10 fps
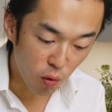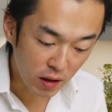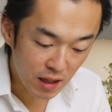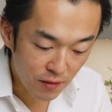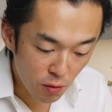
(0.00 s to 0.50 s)

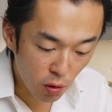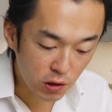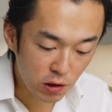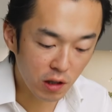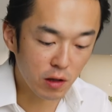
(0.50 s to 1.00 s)
whatever
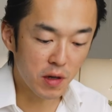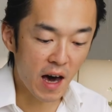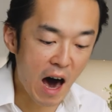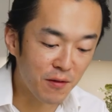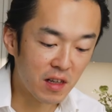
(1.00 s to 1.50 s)
water content we
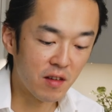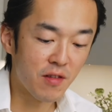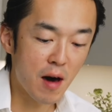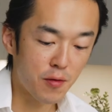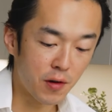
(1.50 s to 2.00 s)
haven't
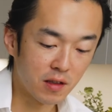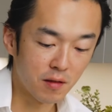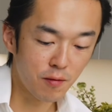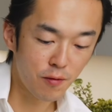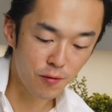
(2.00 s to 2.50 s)

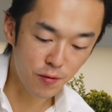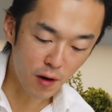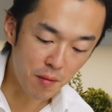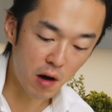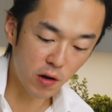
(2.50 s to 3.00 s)
evaporated
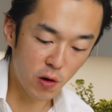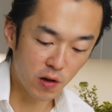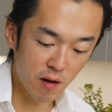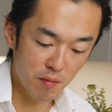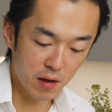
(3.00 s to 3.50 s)
from our
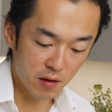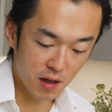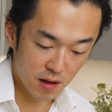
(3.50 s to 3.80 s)
coconut milk